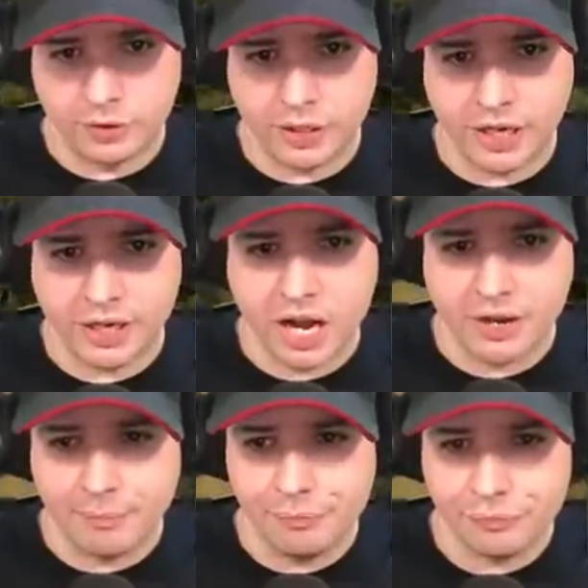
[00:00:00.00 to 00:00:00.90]
Okay, got
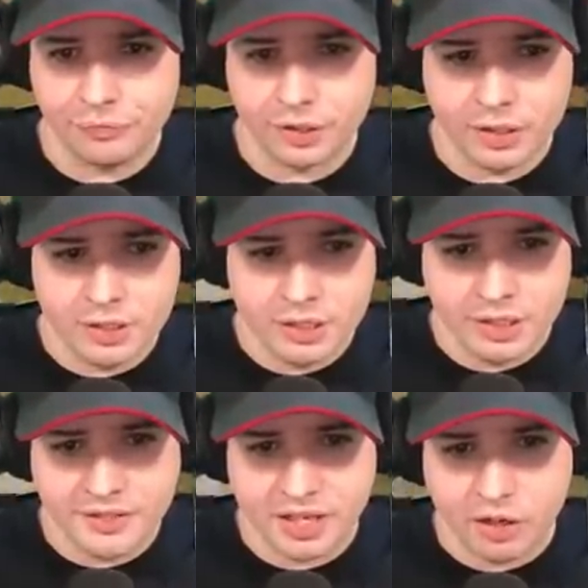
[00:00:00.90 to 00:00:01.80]
him.
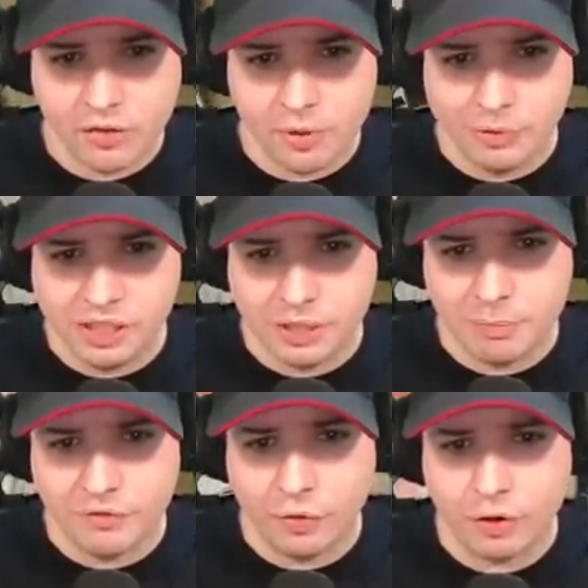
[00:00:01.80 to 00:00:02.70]
Let's get on the beacon
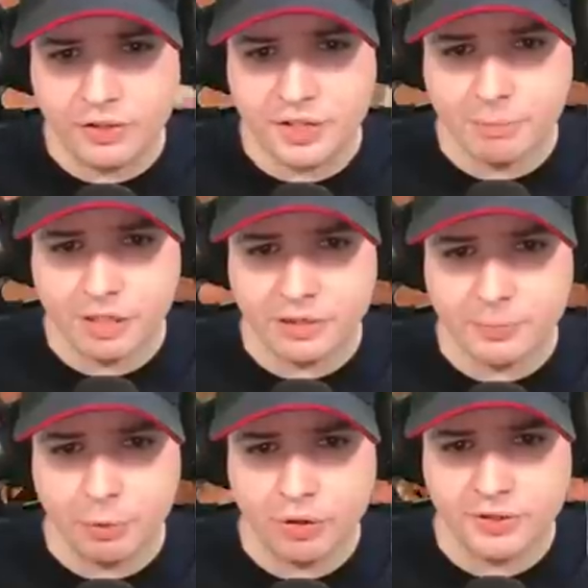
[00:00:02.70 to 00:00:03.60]
before somebody
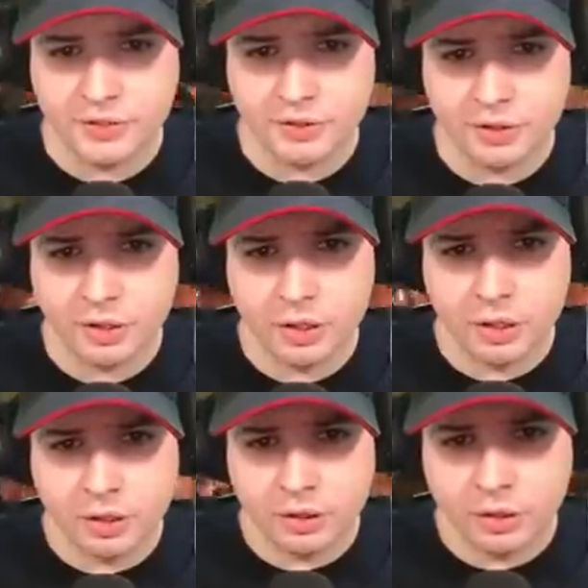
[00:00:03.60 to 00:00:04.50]
spawns.
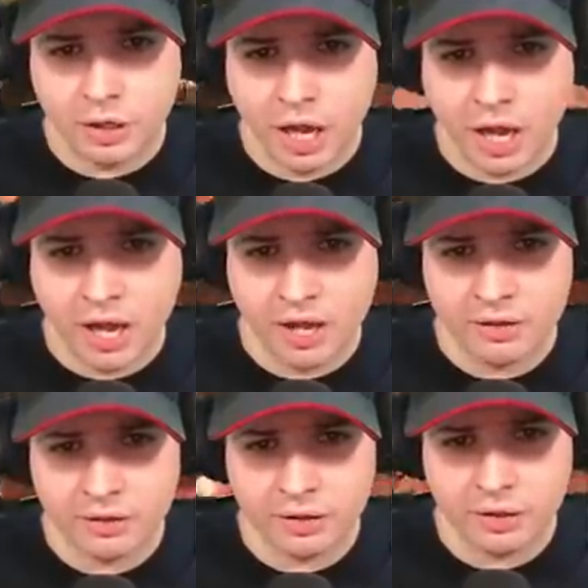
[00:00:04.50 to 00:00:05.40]
Huh?
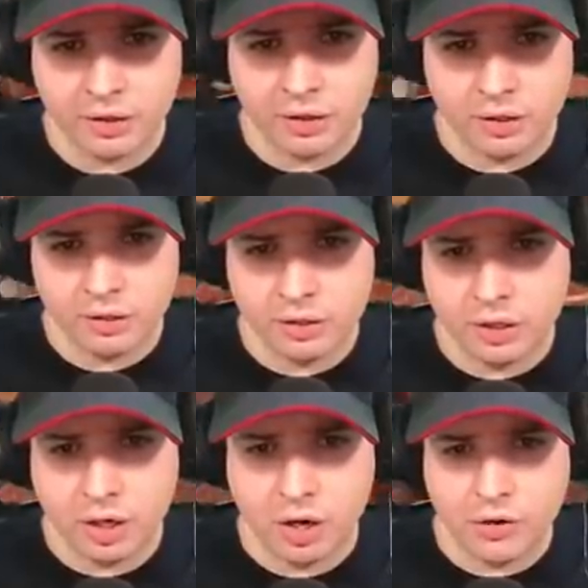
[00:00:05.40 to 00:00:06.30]

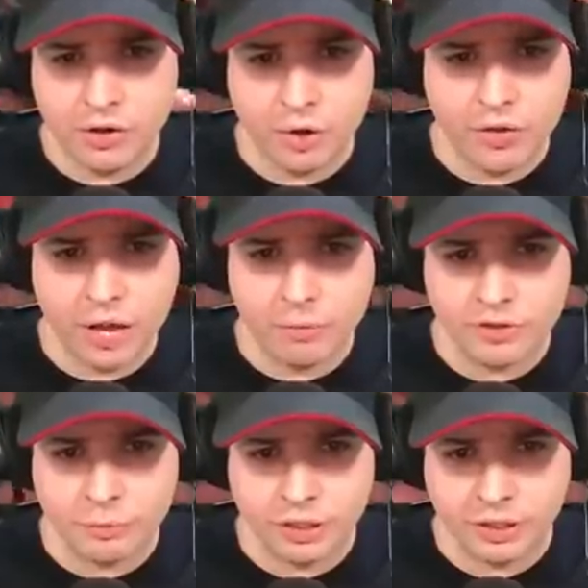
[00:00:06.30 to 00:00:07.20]
Oh no, that
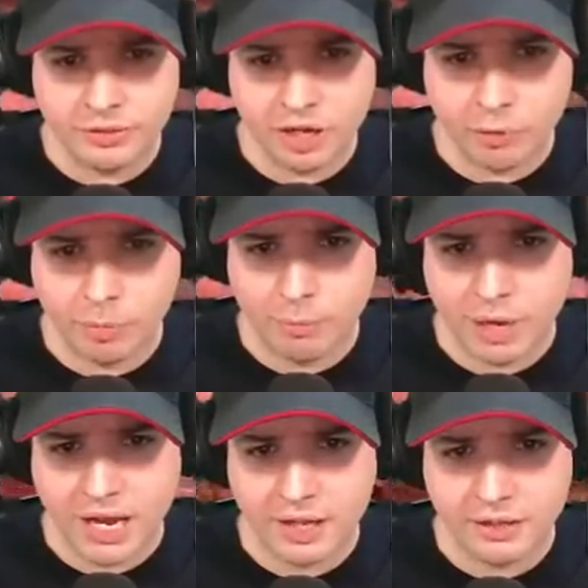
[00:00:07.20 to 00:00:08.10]
was really terrible
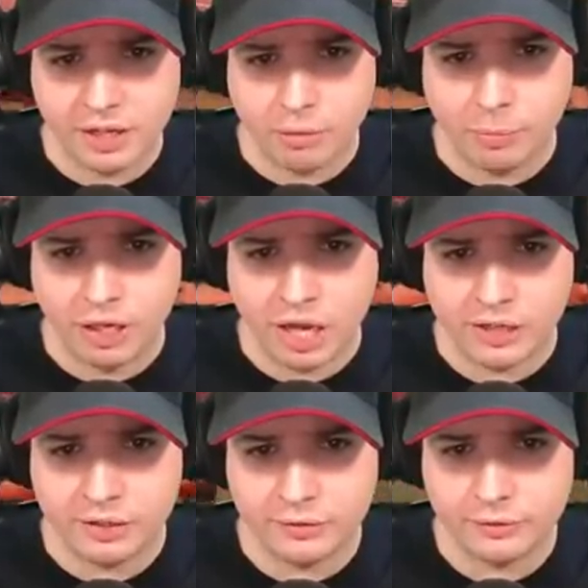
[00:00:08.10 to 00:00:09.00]
terrible luck.
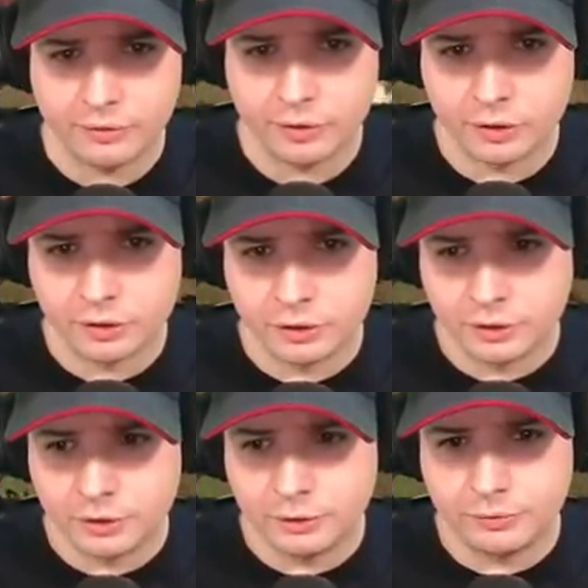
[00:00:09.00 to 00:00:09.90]

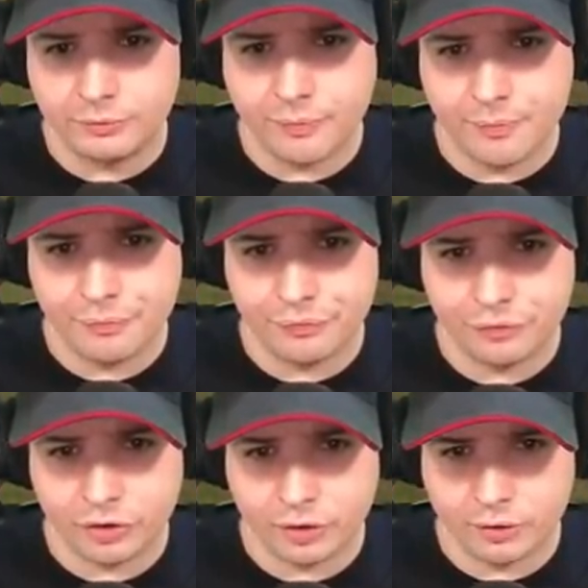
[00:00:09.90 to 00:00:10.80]
Enemy time
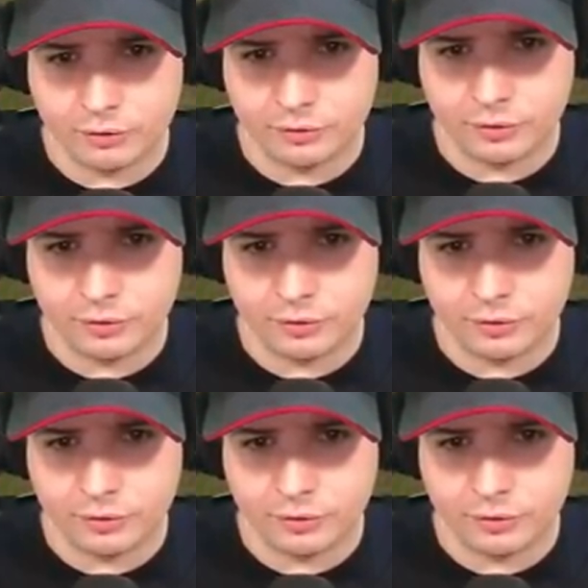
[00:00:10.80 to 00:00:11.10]
deployed.